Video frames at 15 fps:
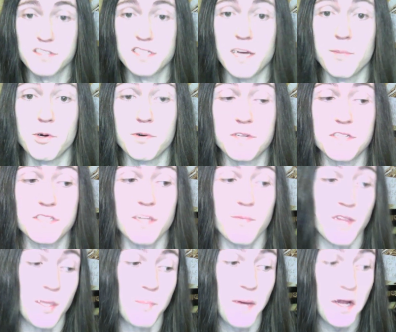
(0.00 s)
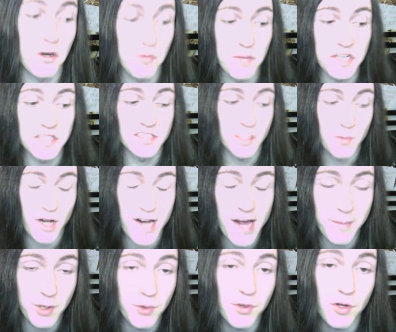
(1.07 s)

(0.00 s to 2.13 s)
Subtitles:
demo into something better because I'm not happy with